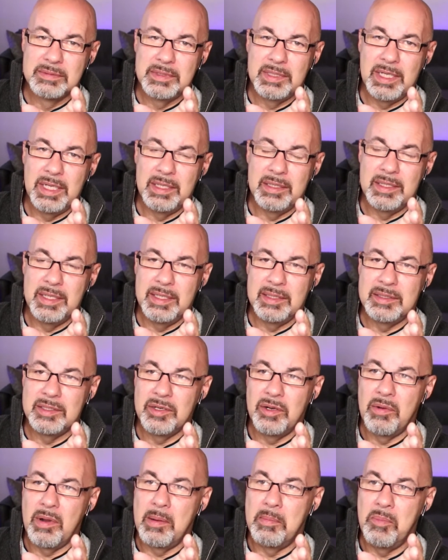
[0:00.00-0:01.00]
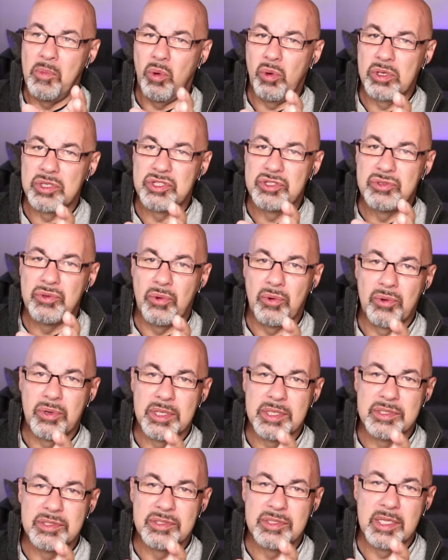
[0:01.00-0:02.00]
and that there are more
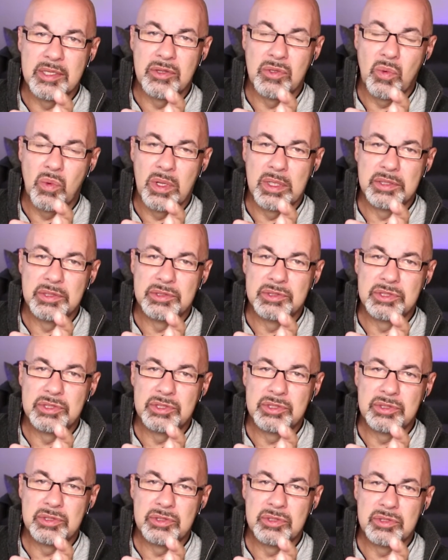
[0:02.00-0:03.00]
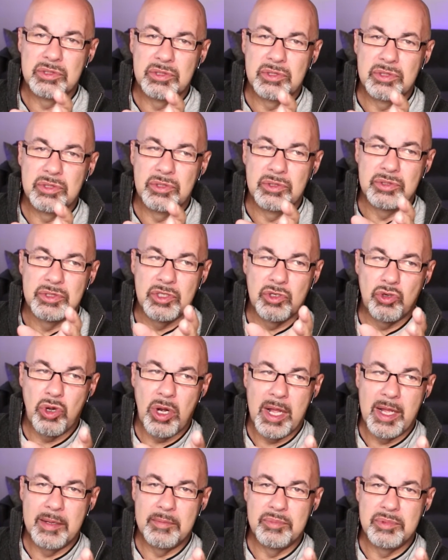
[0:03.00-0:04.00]
stories than the ones your
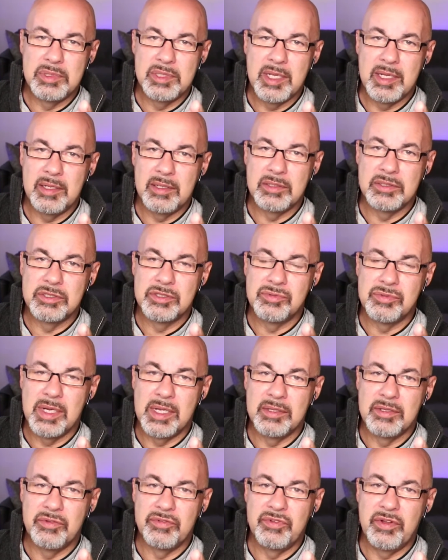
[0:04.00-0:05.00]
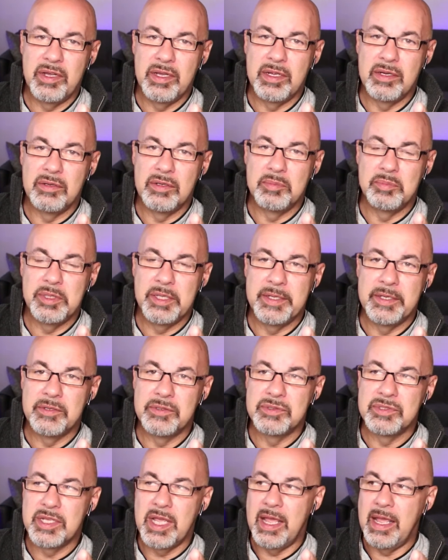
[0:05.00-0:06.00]
tribe tells around the fire in
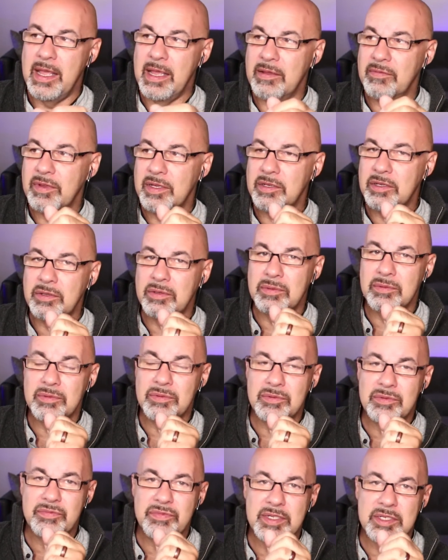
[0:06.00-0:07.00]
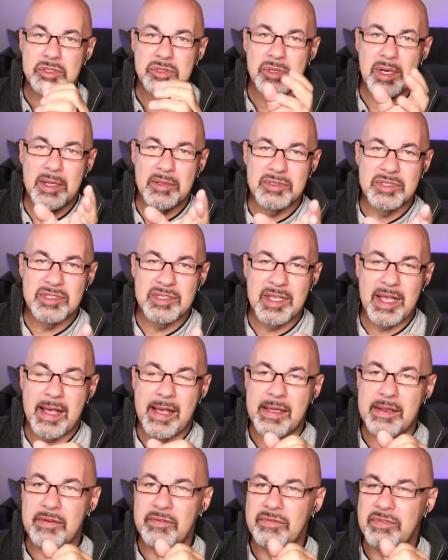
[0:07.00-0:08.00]
Plato's cave, and you venture
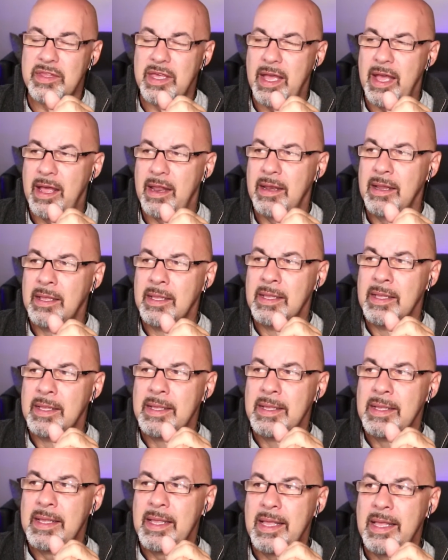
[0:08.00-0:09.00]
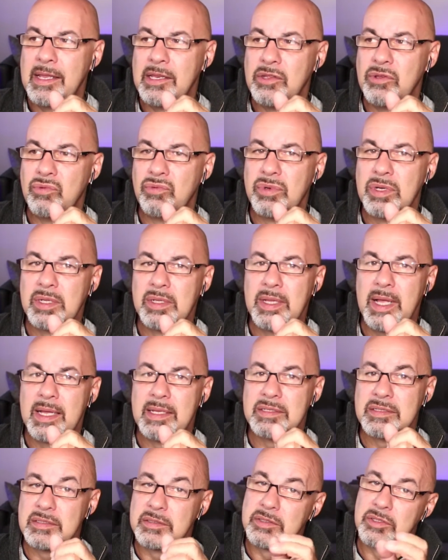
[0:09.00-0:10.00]
outside of that, and you
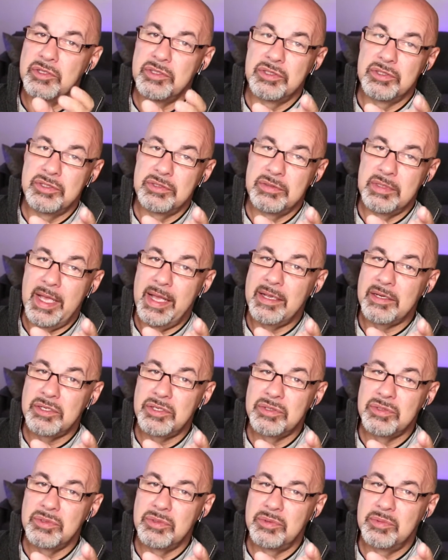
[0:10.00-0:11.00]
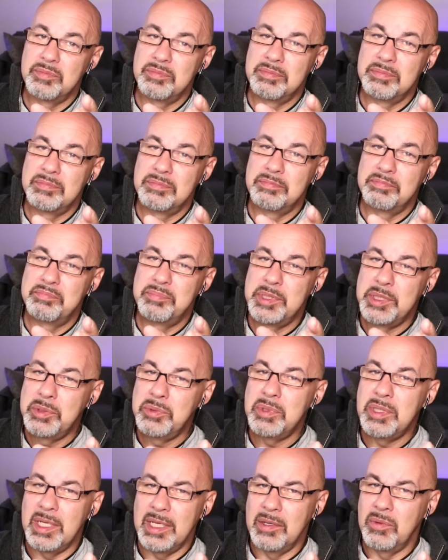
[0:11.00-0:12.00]
realize that there's actual
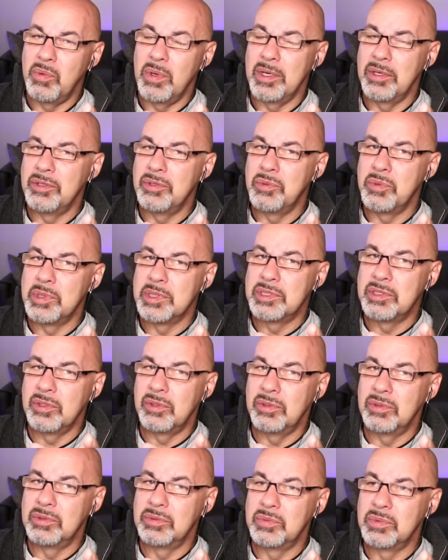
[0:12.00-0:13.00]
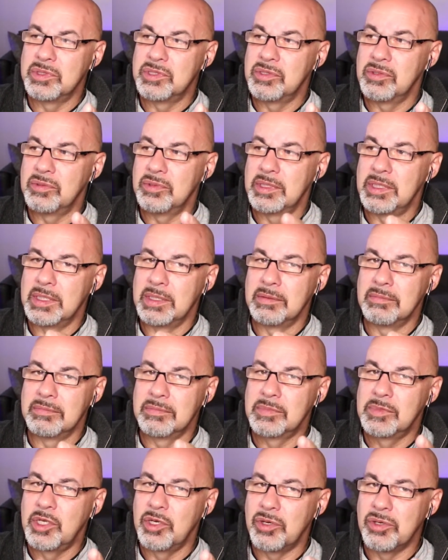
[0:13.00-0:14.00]
beauty where you were told was only
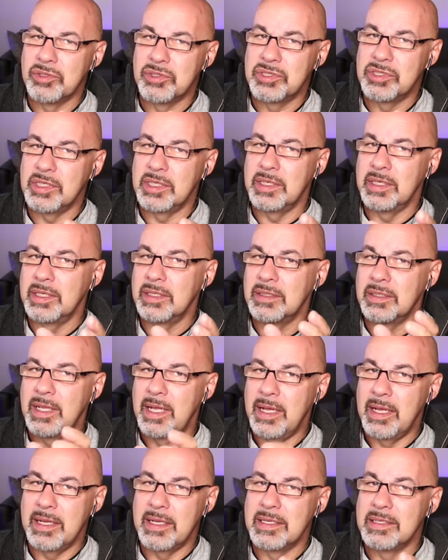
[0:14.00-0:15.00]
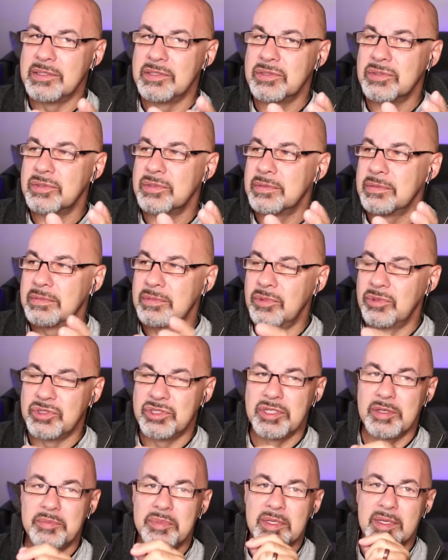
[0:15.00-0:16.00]
cursing and lies or
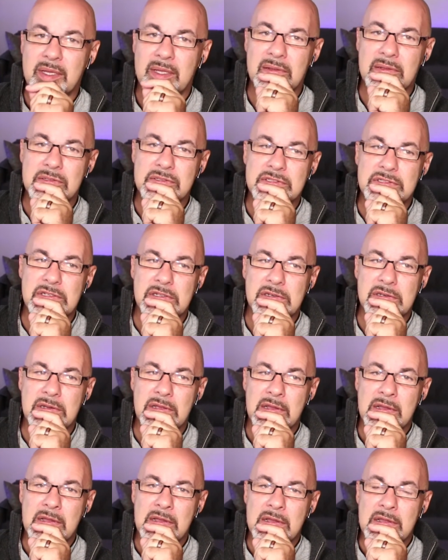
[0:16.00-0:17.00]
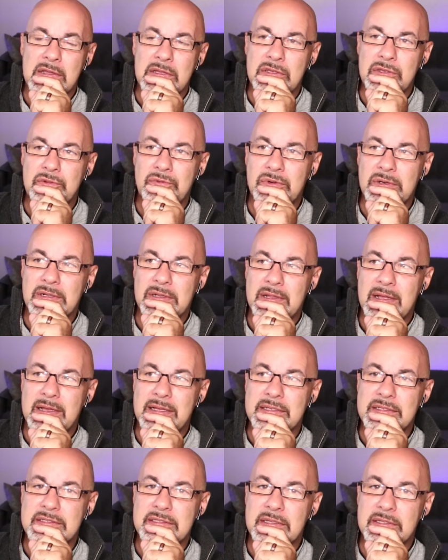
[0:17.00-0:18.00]
something else. And you
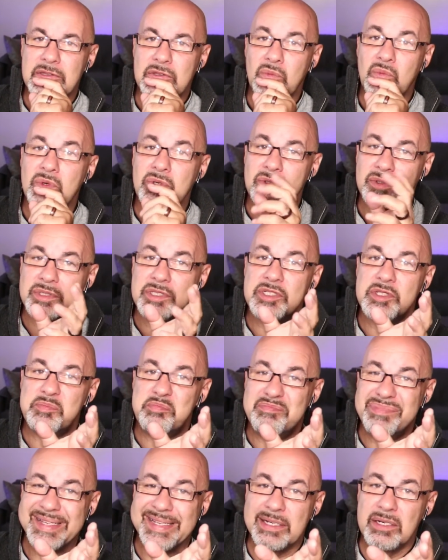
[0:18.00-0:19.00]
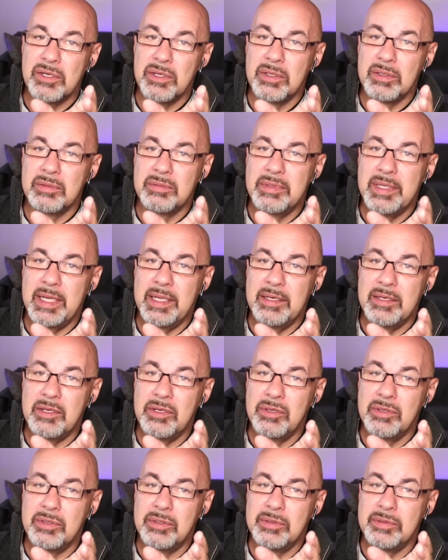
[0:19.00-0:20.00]
realize that the world is bigger than
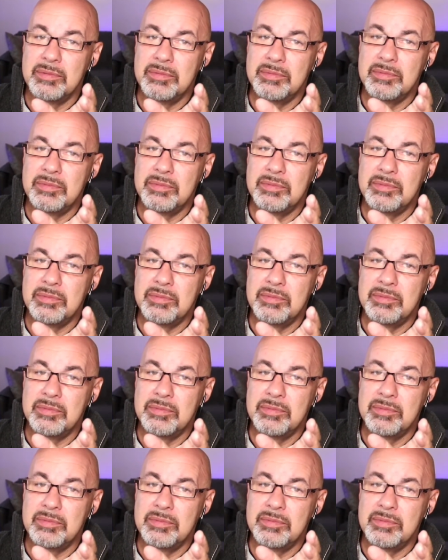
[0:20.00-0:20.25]
your